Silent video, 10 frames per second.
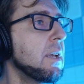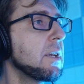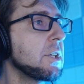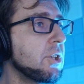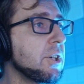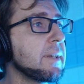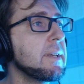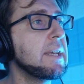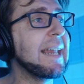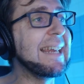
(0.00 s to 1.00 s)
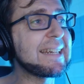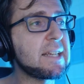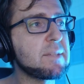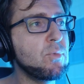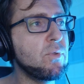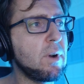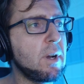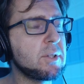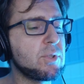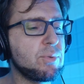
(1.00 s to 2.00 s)
Good. Let us move
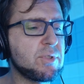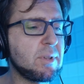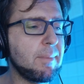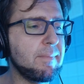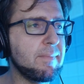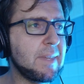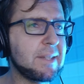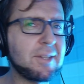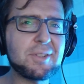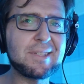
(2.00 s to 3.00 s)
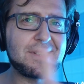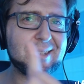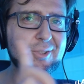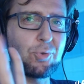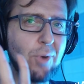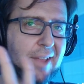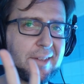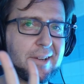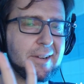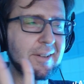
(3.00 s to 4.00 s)
on to some, there's two
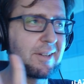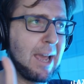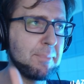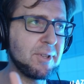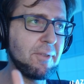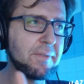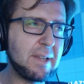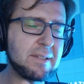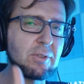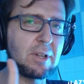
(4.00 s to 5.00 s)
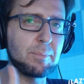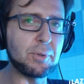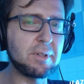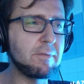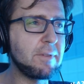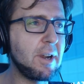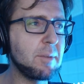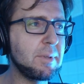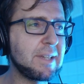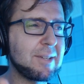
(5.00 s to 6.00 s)
other types of things that you can put in a
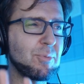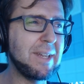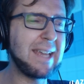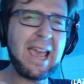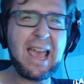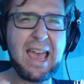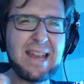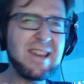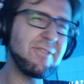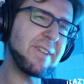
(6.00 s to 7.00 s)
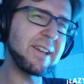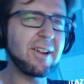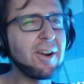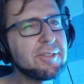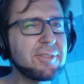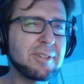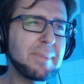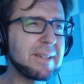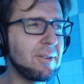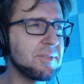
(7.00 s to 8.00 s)
variable that we kind of encountered,
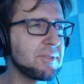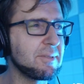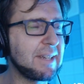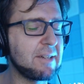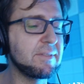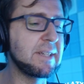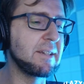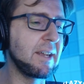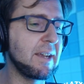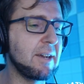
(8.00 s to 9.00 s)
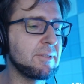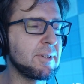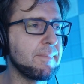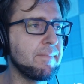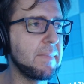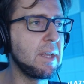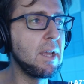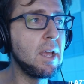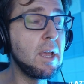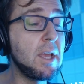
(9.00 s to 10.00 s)
but also kind of didn't encounter.
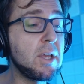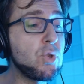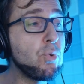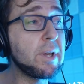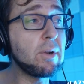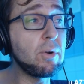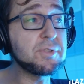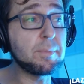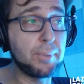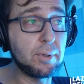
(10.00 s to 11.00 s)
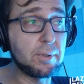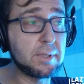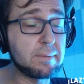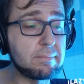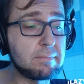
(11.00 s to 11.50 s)
You can also put